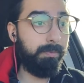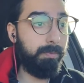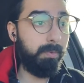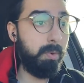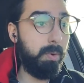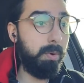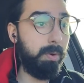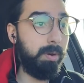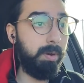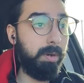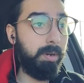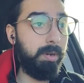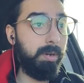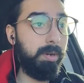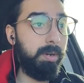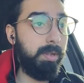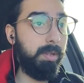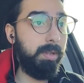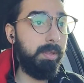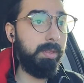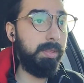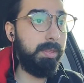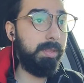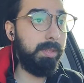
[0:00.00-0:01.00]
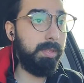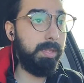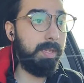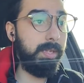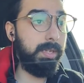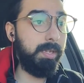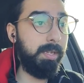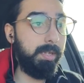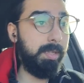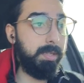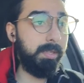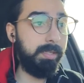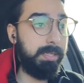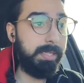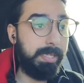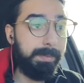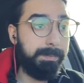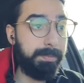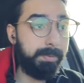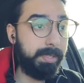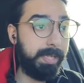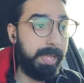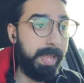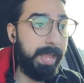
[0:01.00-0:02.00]
for the
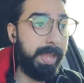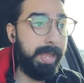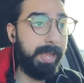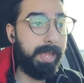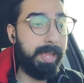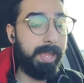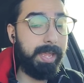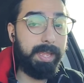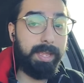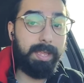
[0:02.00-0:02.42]
deep state,